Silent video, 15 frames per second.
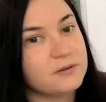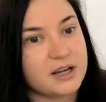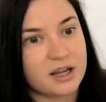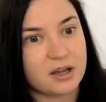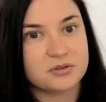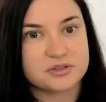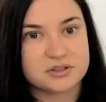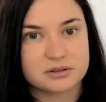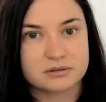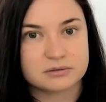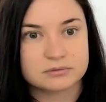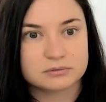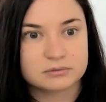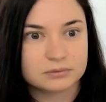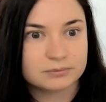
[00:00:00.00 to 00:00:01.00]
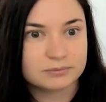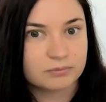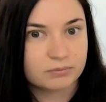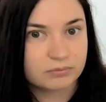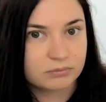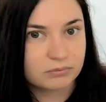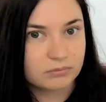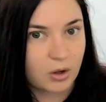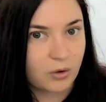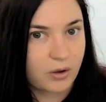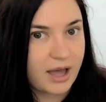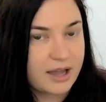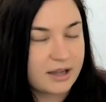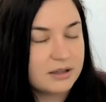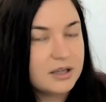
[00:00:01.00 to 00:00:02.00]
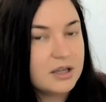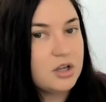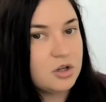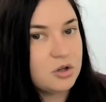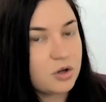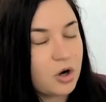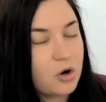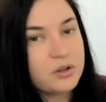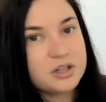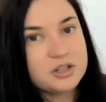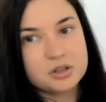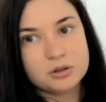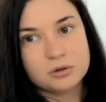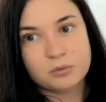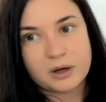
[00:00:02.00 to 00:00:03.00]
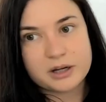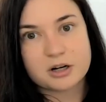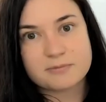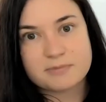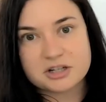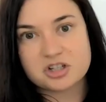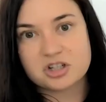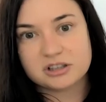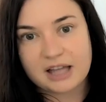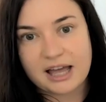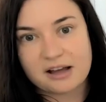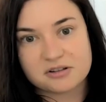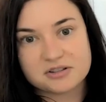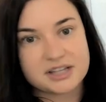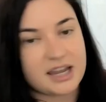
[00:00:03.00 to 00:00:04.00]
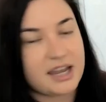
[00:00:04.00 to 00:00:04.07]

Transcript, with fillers: videos. Okay. You can only do what your budget allows.